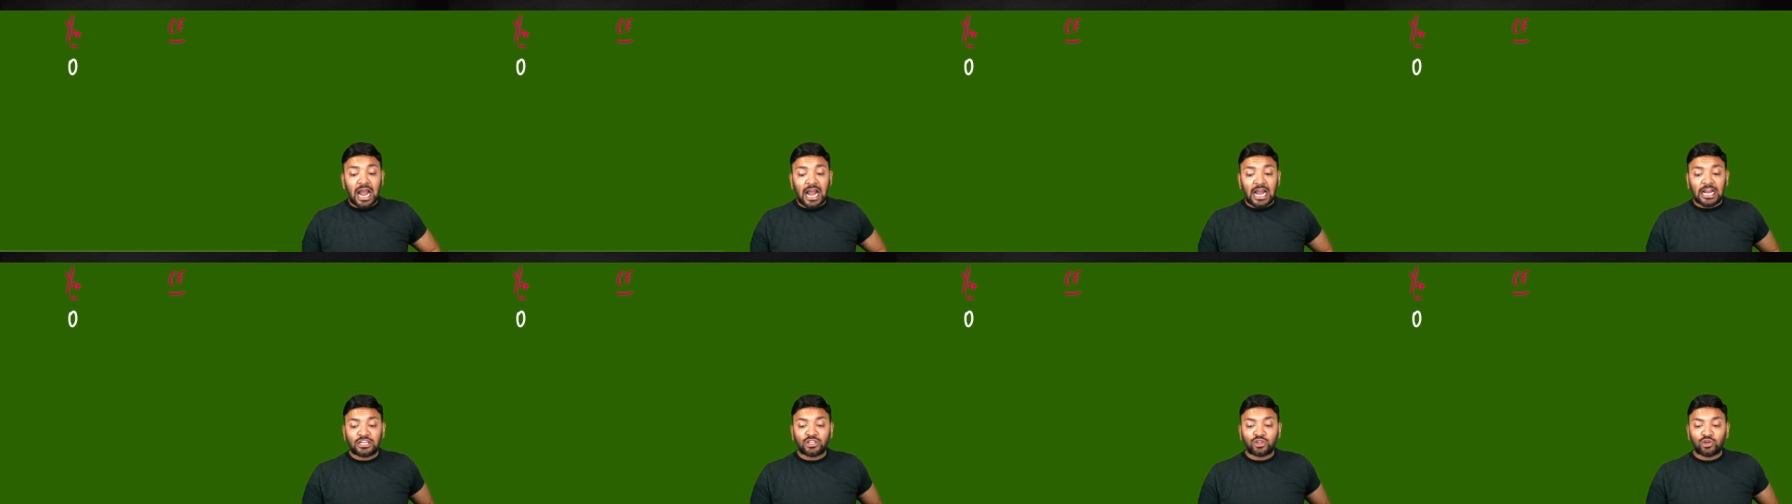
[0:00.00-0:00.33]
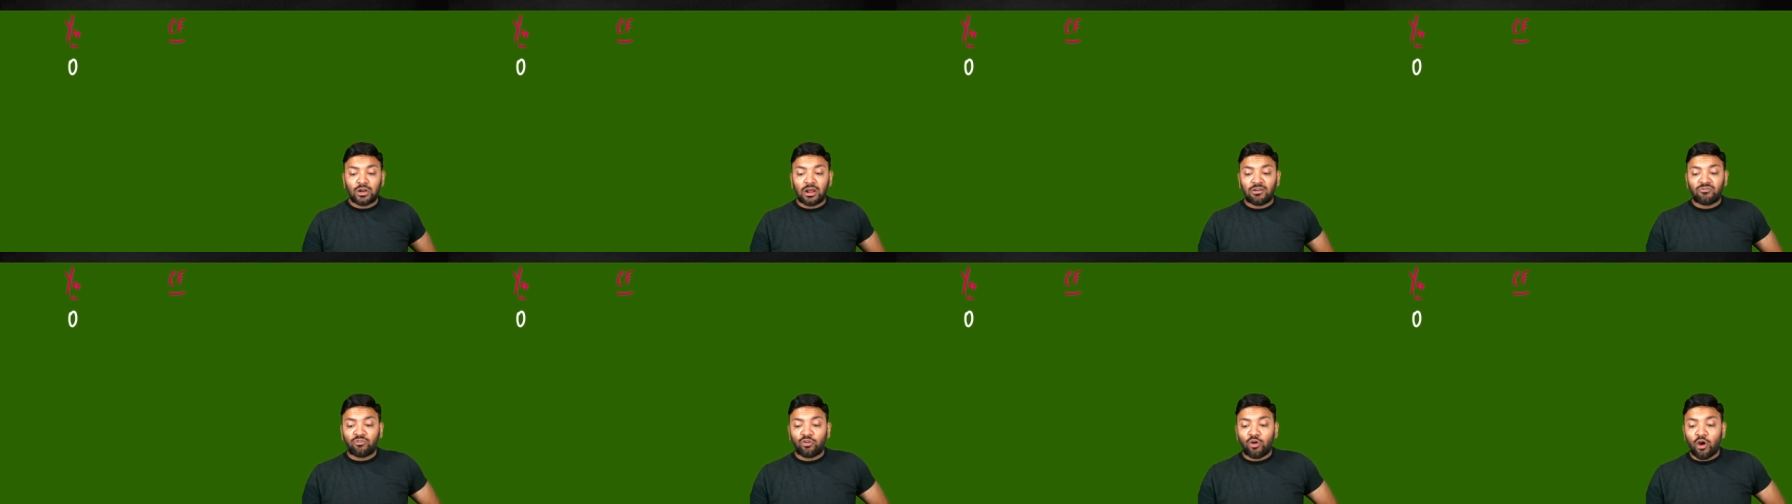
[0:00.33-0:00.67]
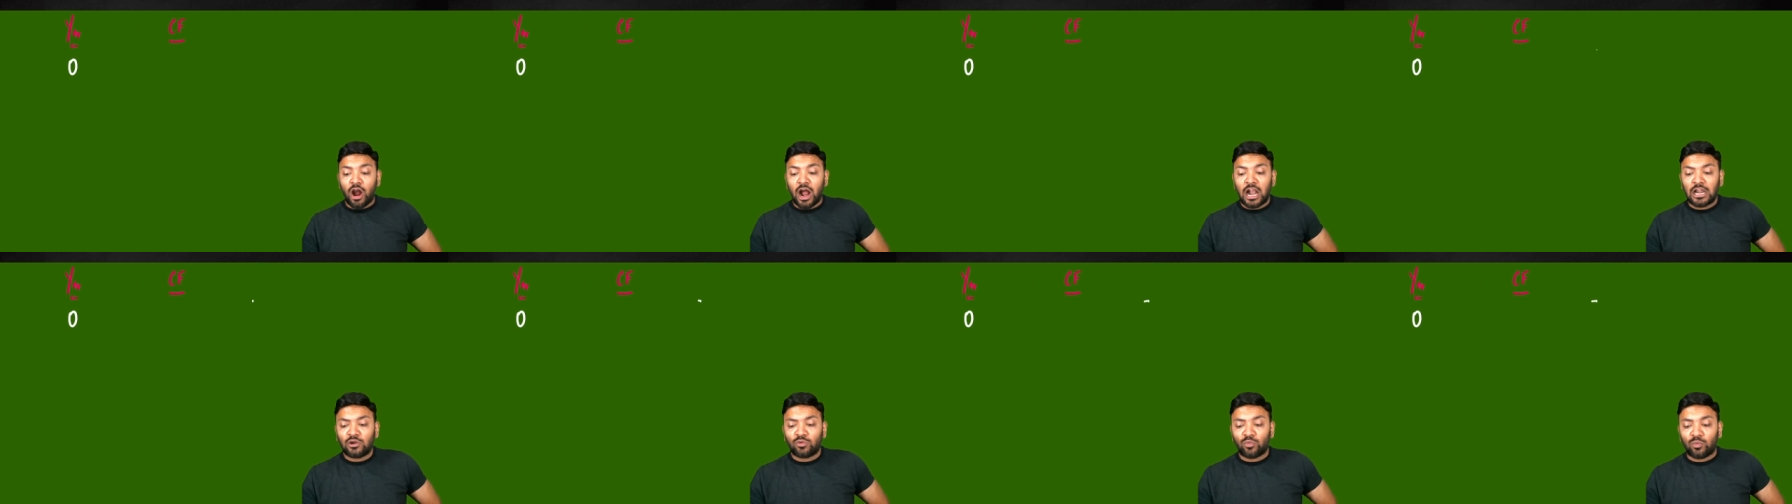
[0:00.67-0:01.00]
I should have
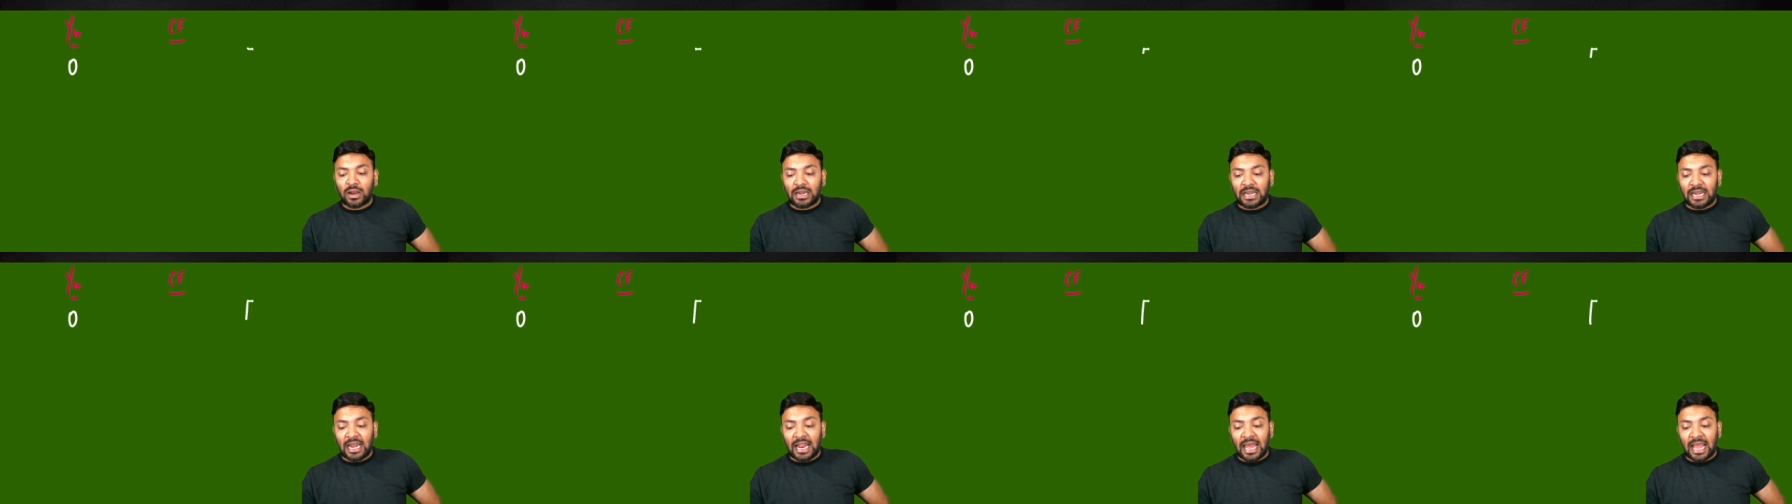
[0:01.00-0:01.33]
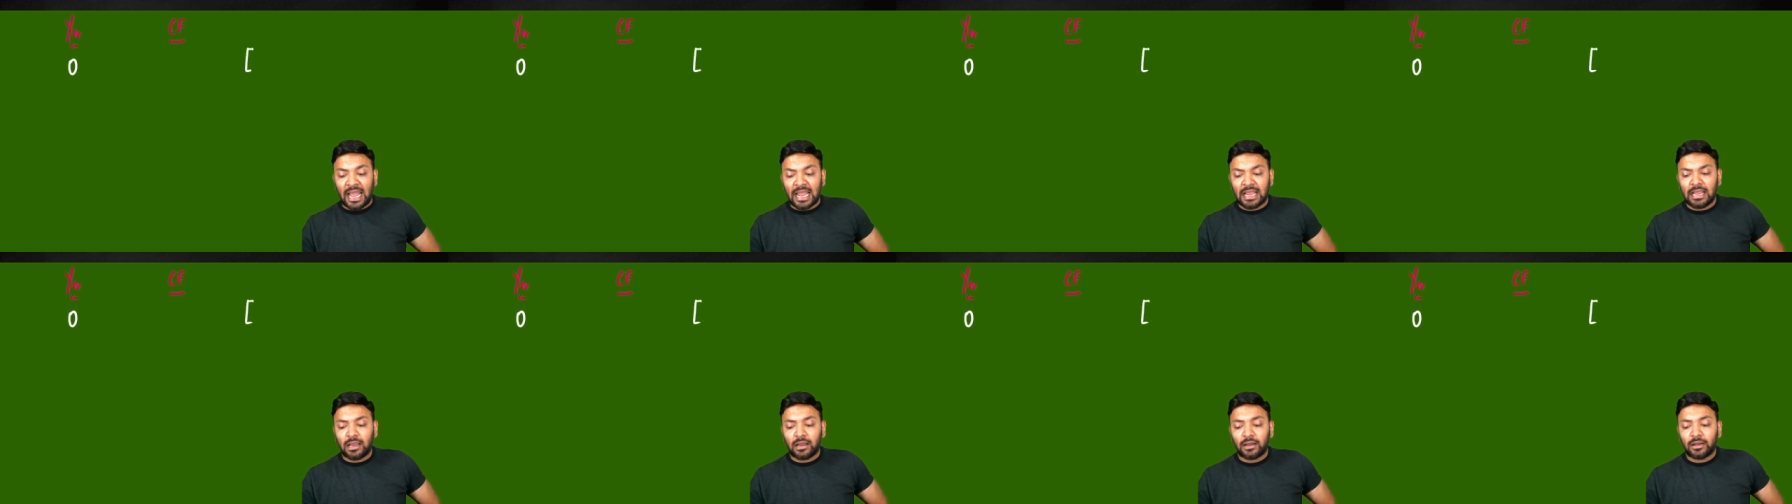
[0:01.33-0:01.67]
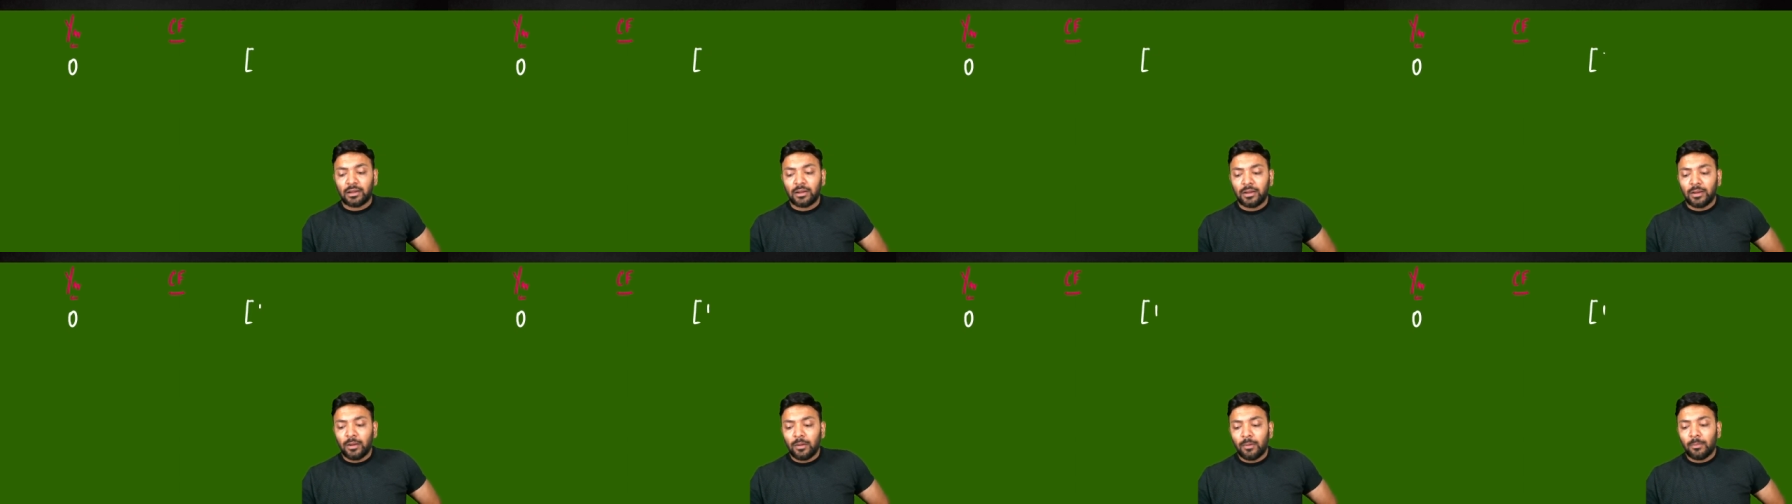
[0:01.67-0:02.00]
got 1 lakh,
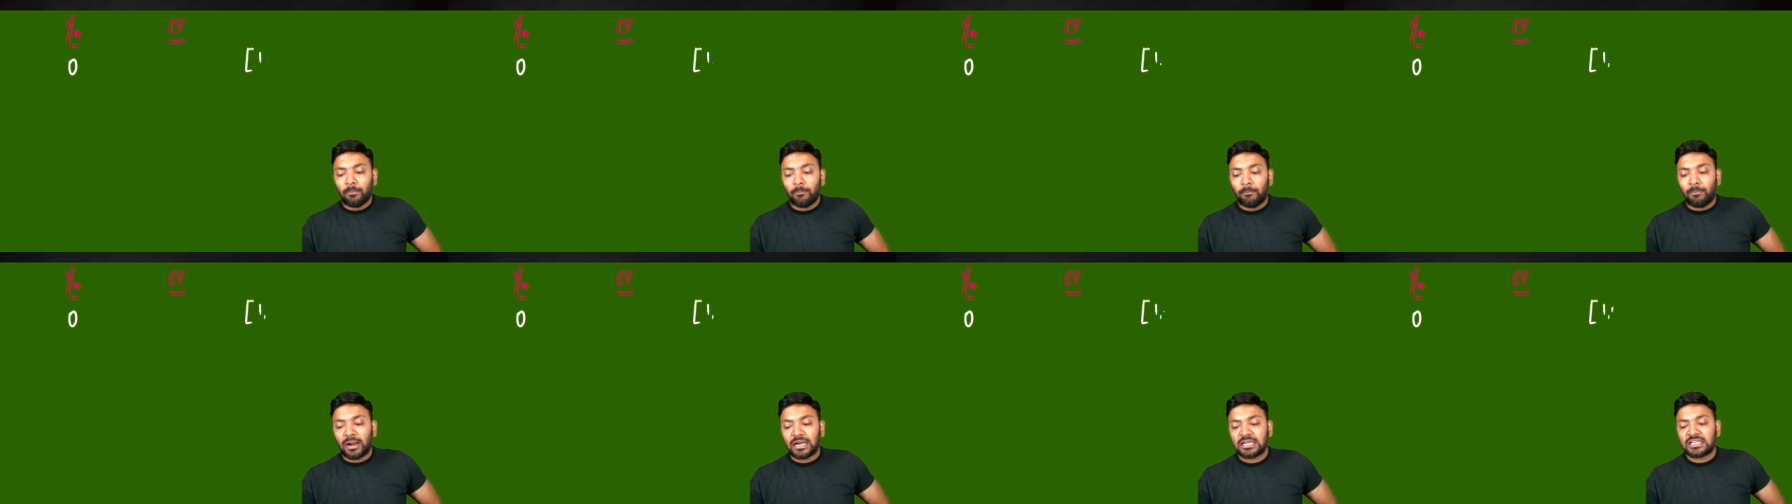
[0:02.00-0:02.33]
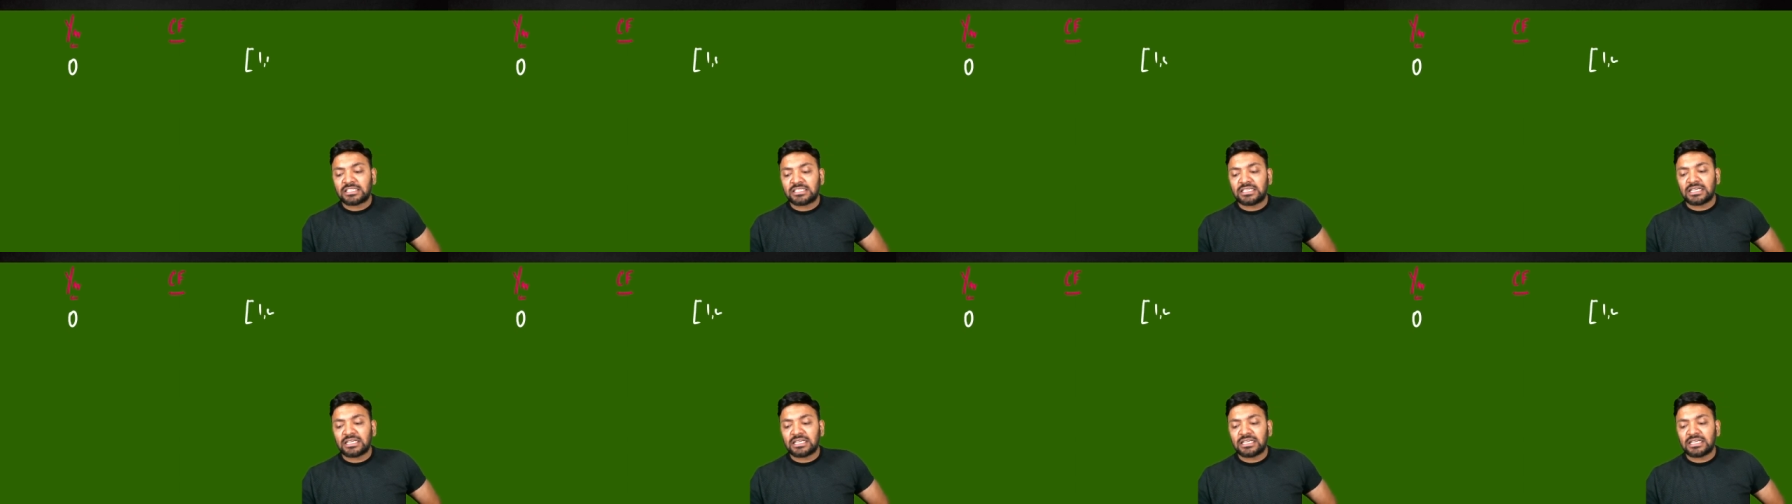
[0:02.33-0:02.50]
but